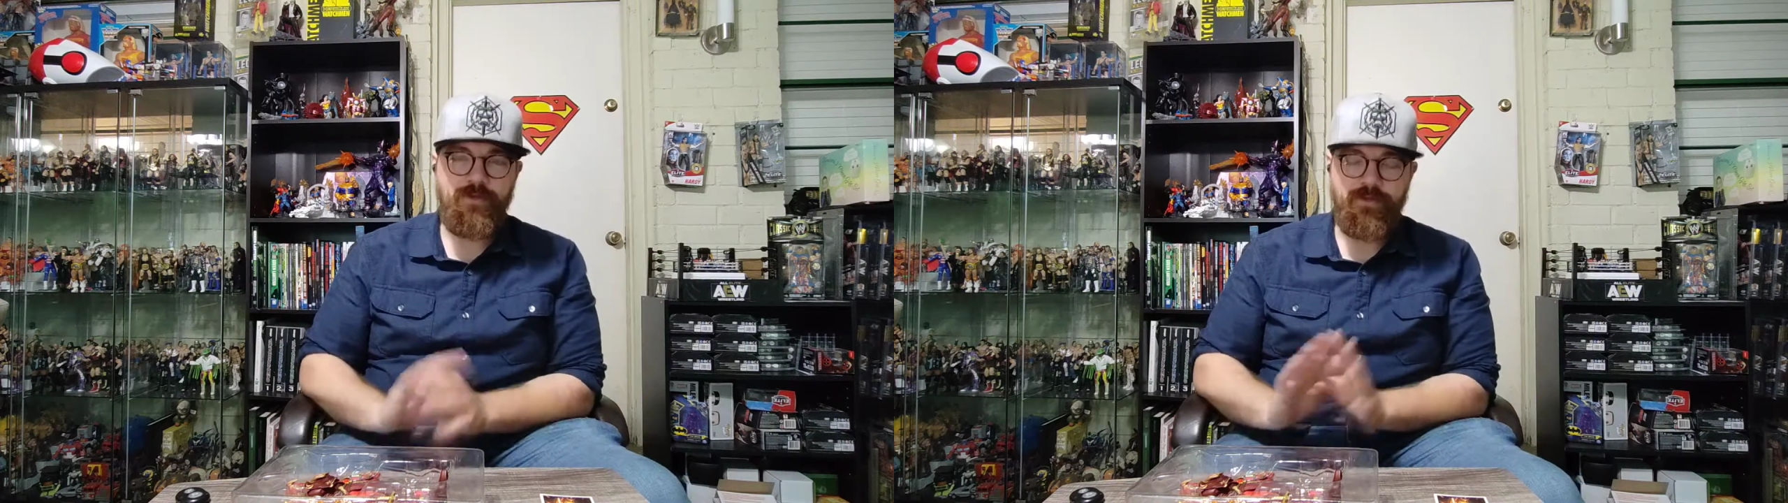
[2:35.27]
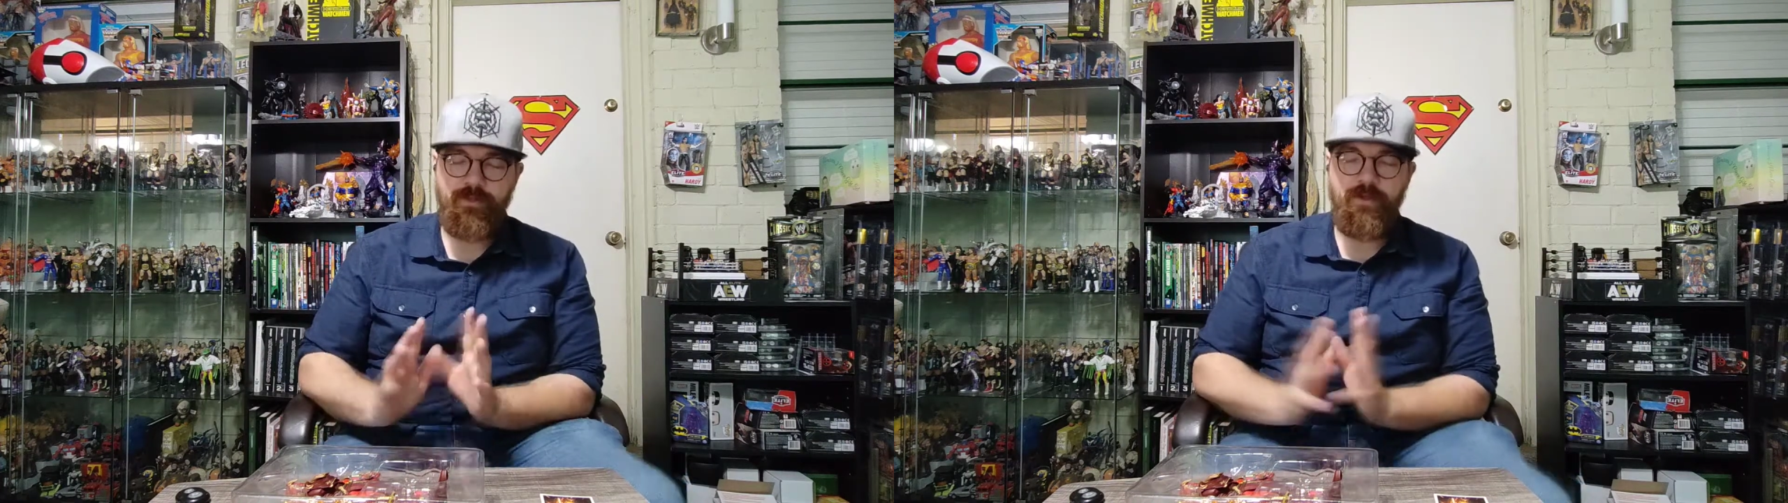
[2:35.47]
He
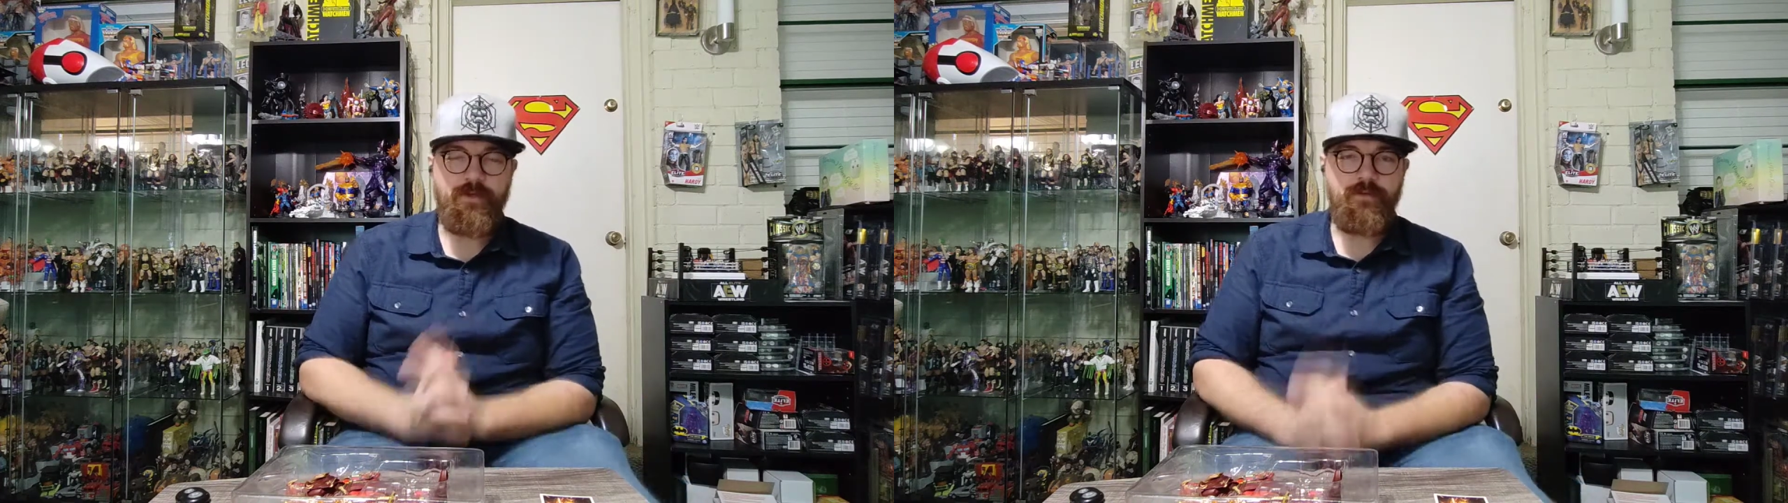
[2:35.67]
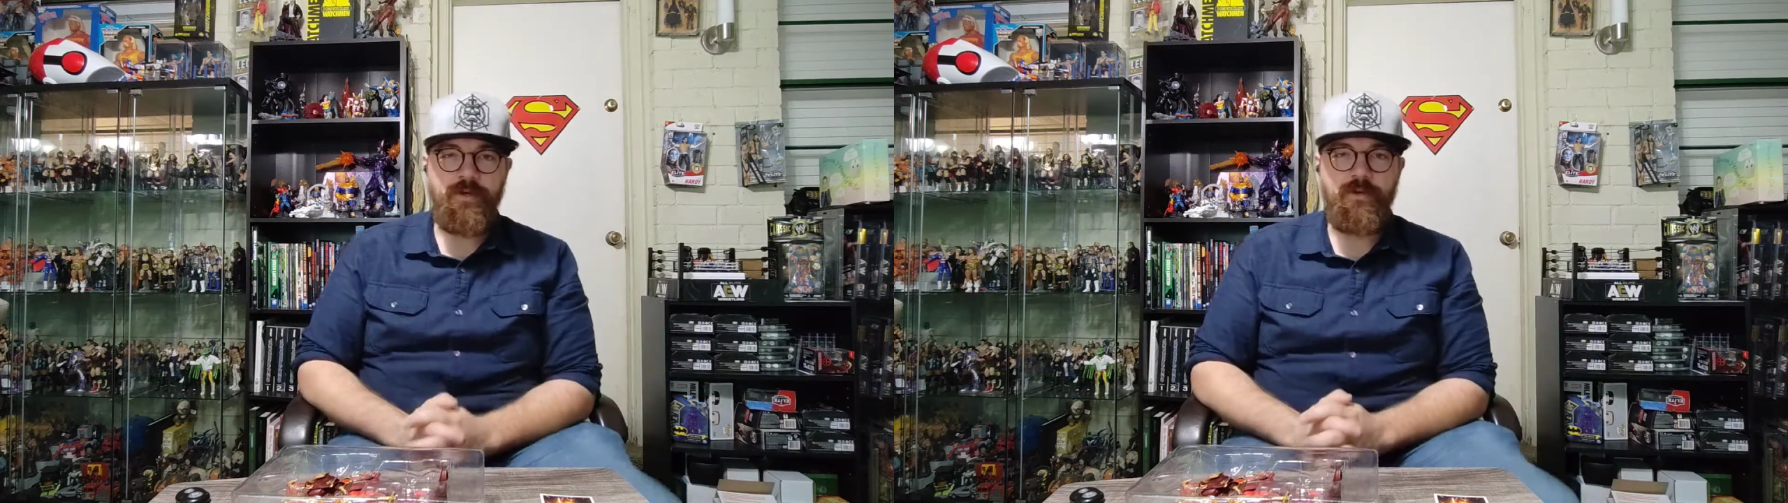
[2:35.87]
does a lot
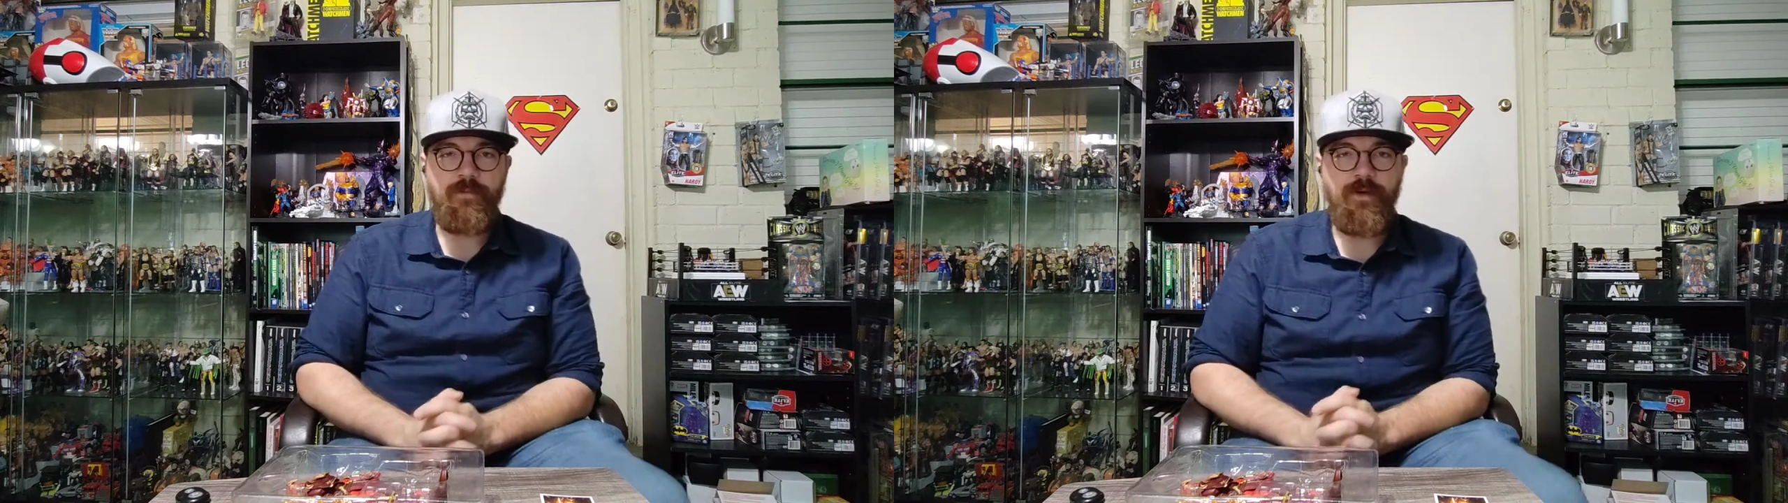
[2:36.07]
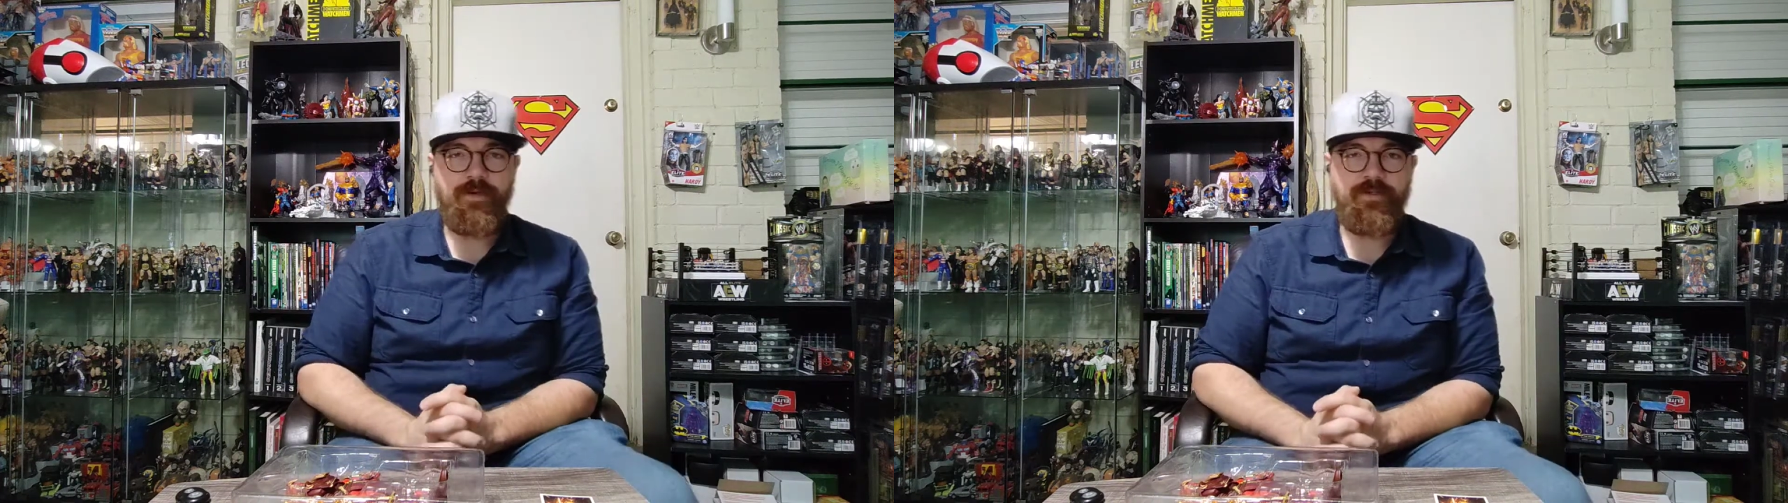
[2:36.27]
of great
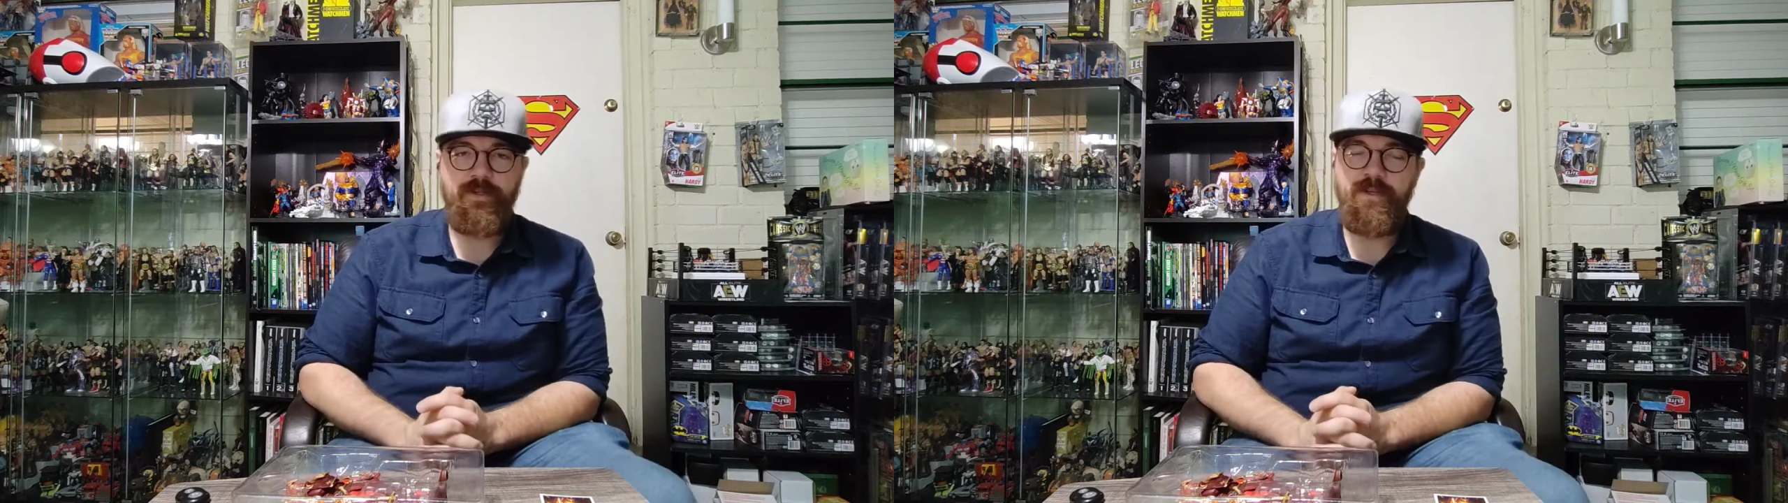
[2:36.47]
unboxing.